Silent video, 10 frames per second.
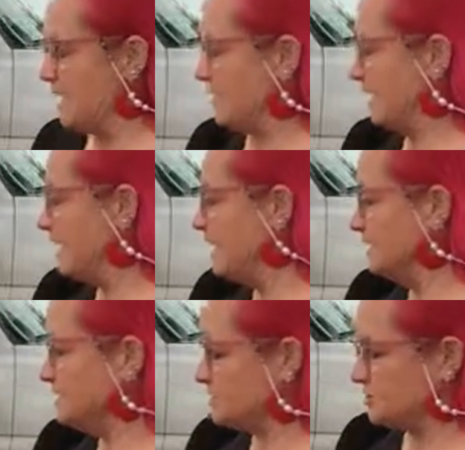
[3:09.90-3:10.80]
later, he
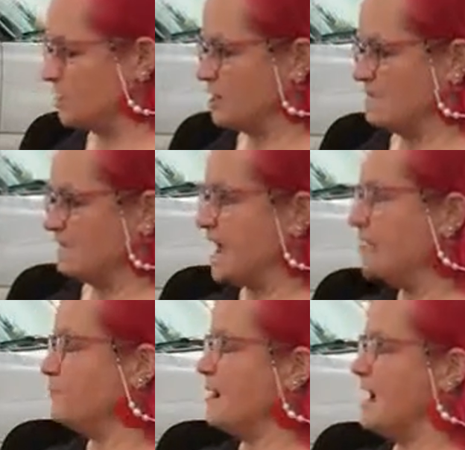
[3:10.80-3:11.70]
called us to start a men's
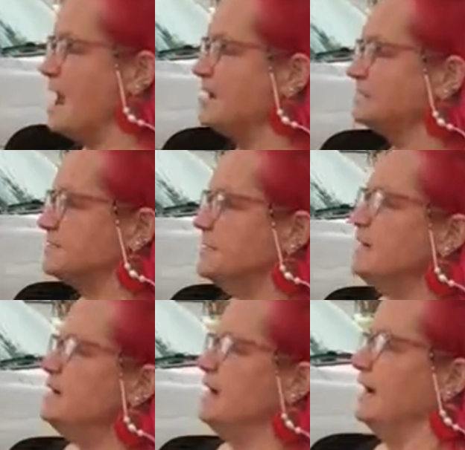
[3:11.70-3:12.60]
halfway house,
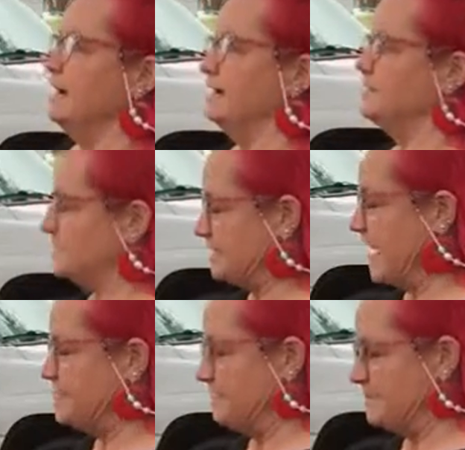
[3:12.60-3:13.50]
and it just
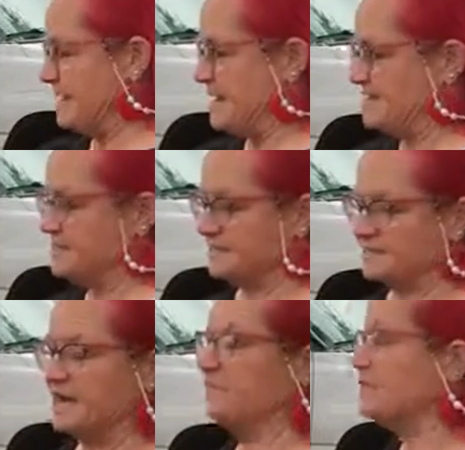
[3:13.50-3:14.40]
happened to be that
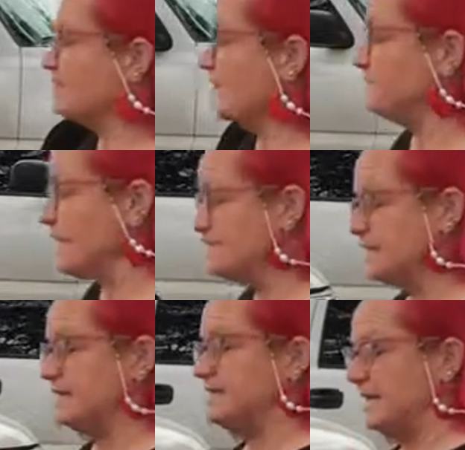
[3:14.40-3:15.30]
several of our
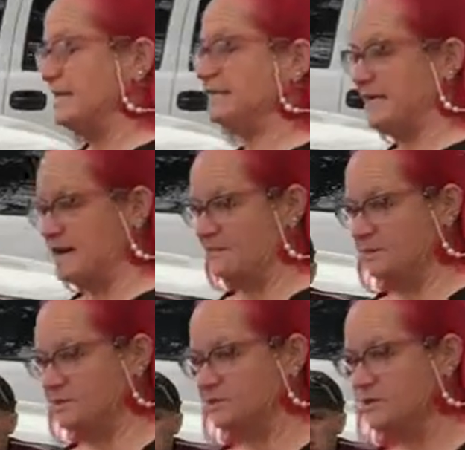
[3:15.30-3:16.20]
folks had TDC
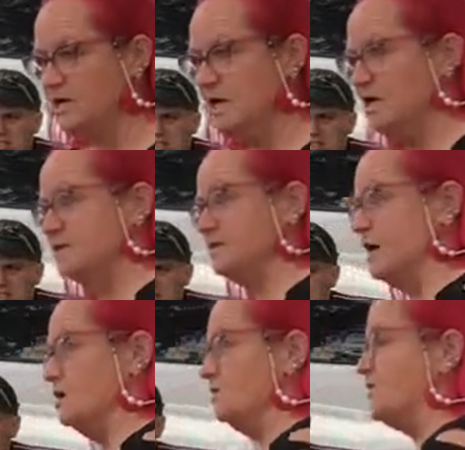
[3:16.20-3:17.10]
numbers.
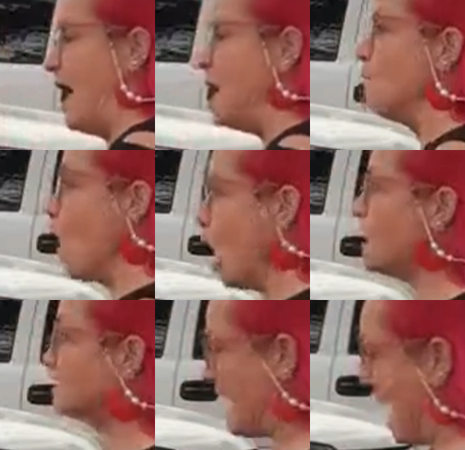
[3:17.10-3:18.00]
So that
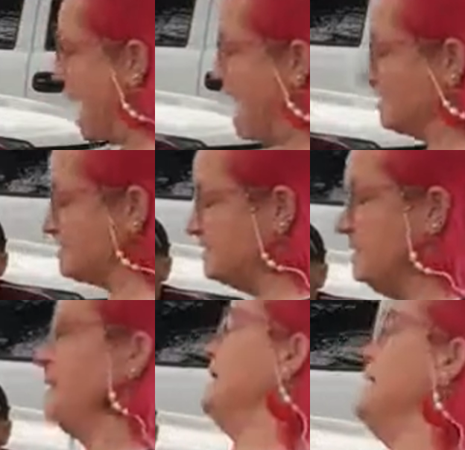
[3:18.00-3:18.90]
worked out,
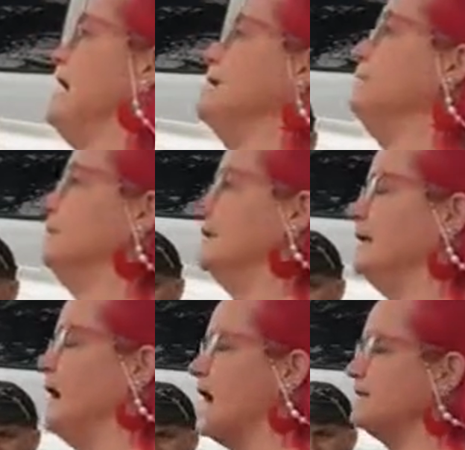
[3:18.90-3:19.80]

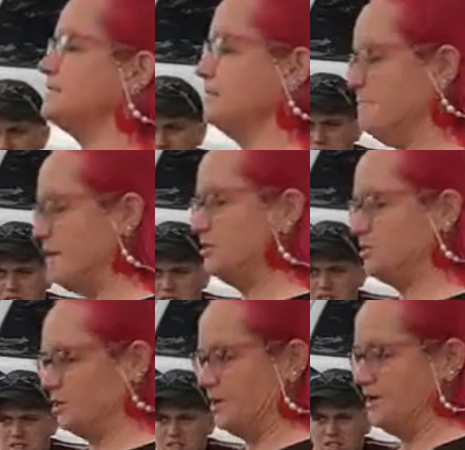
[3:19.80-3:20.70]
enabling us to
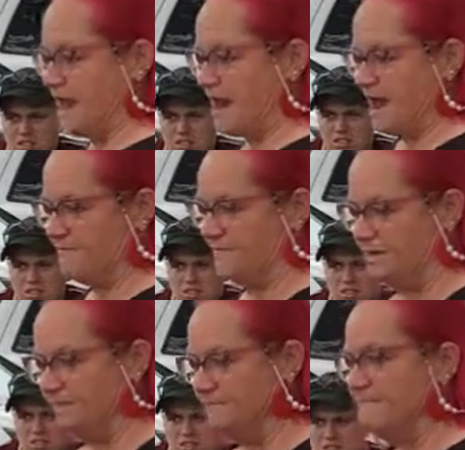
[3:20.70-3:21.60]
minister in that
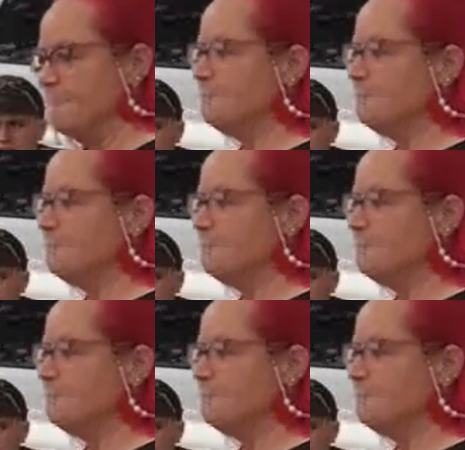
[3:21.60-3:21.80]
avenue.